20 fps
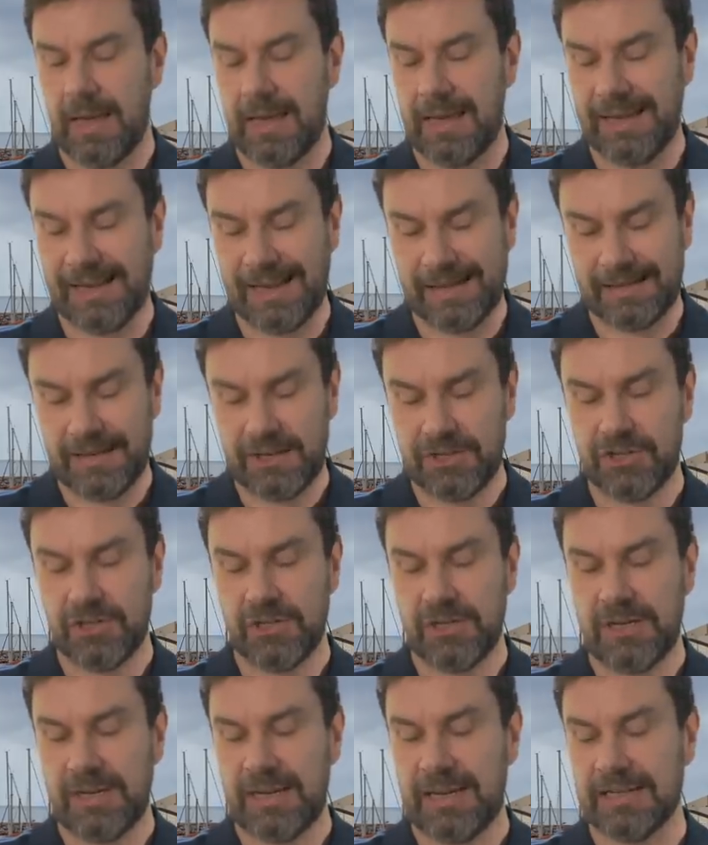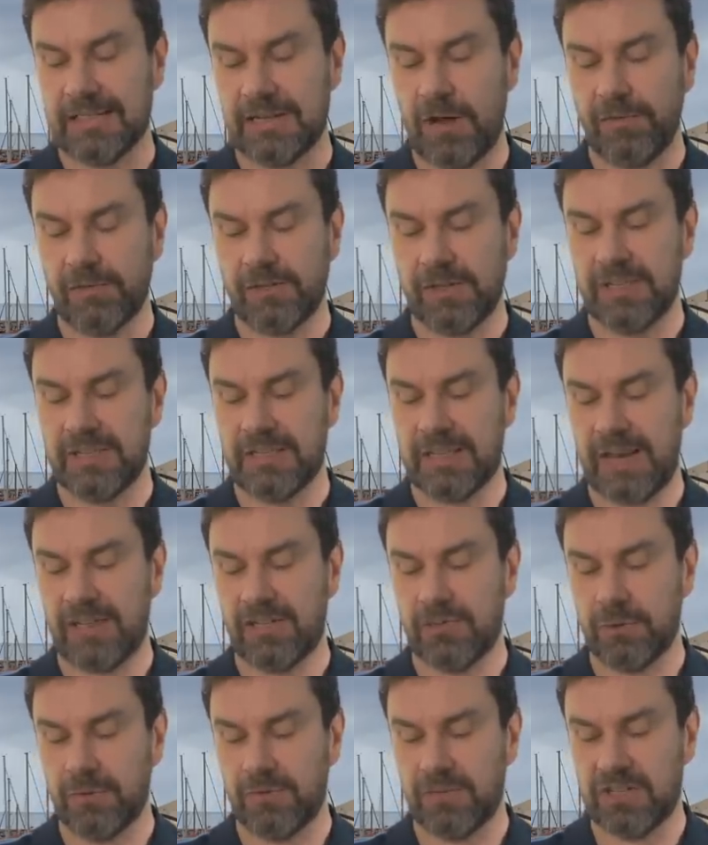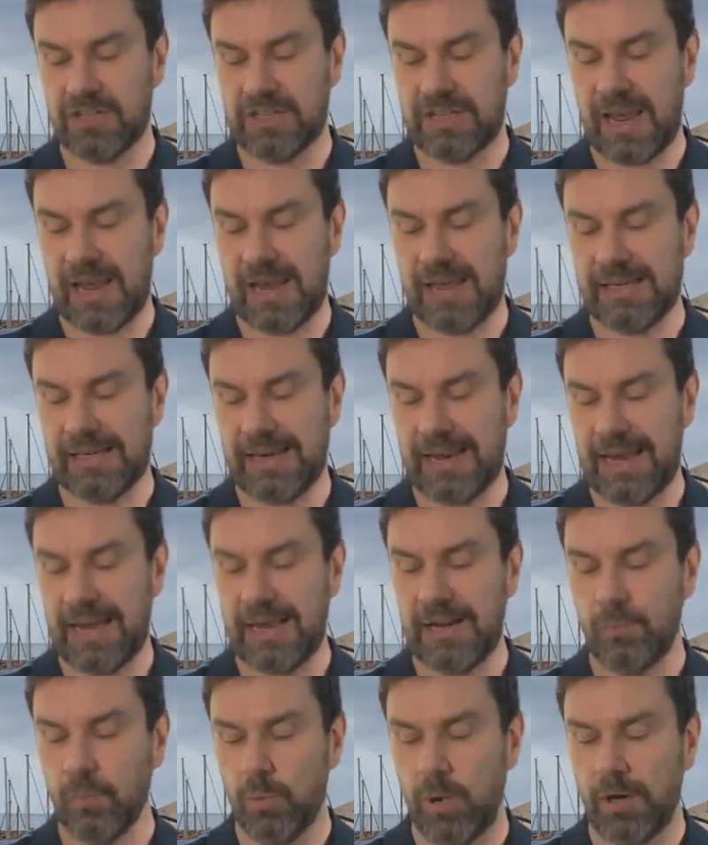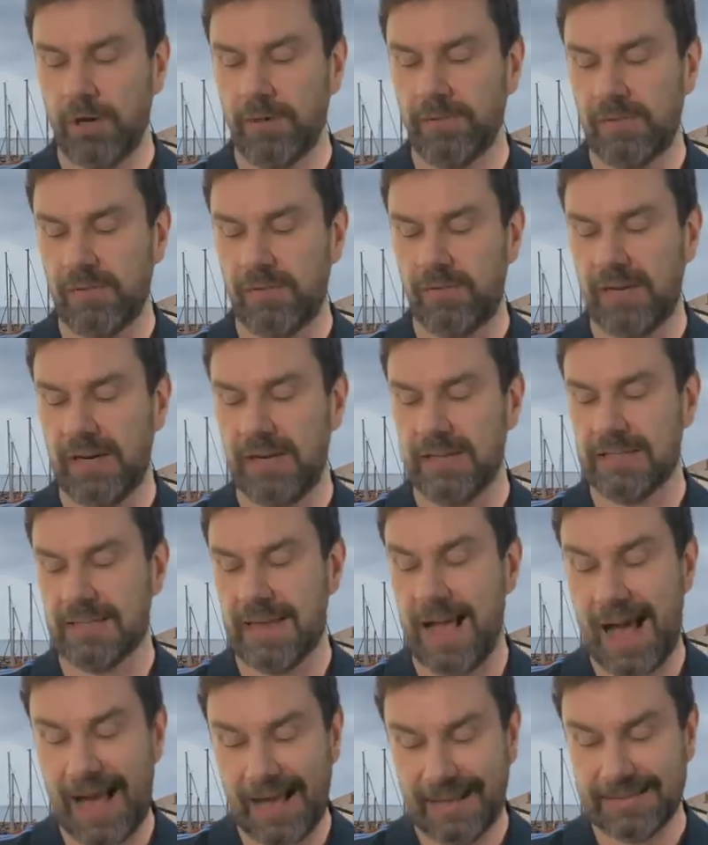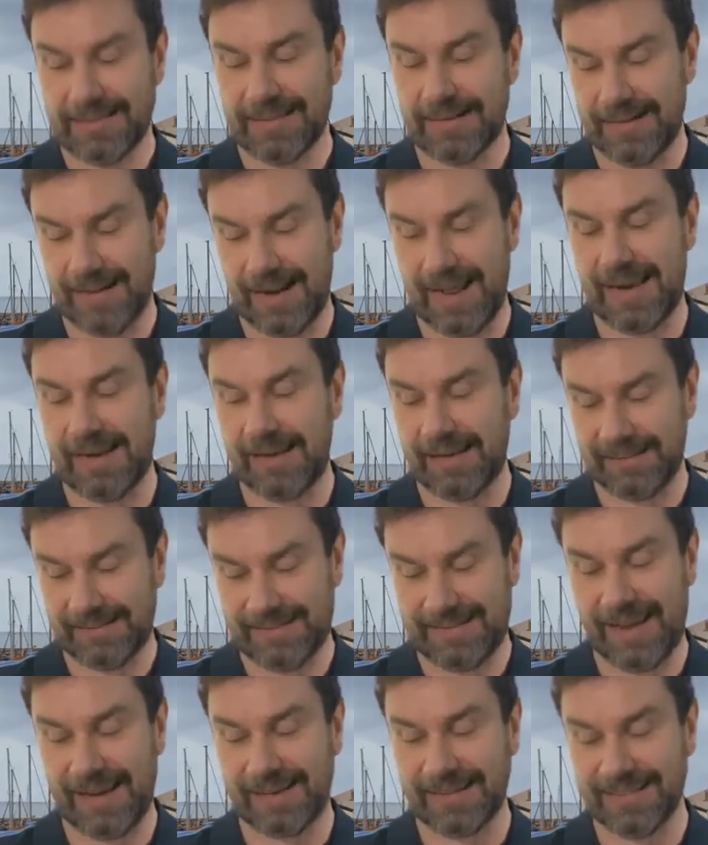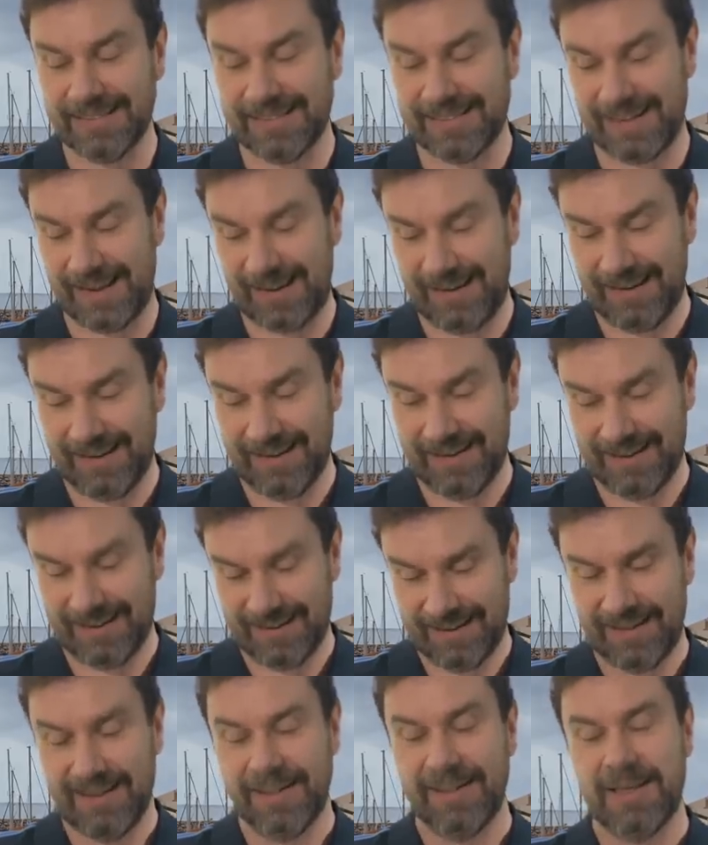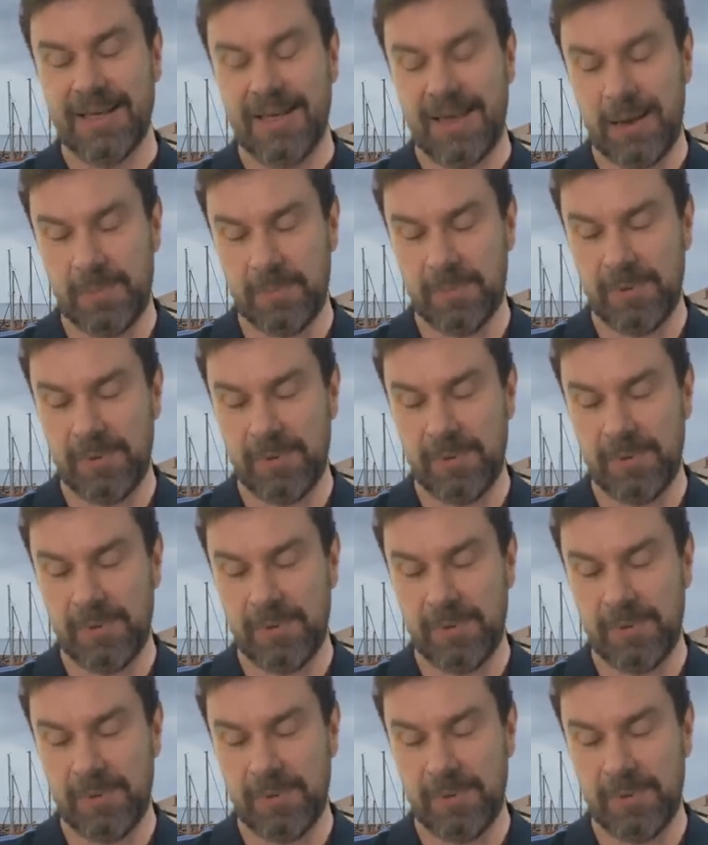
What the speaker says: In addition, he is often said to have stayed in one of the villas at Lake Tegernsee in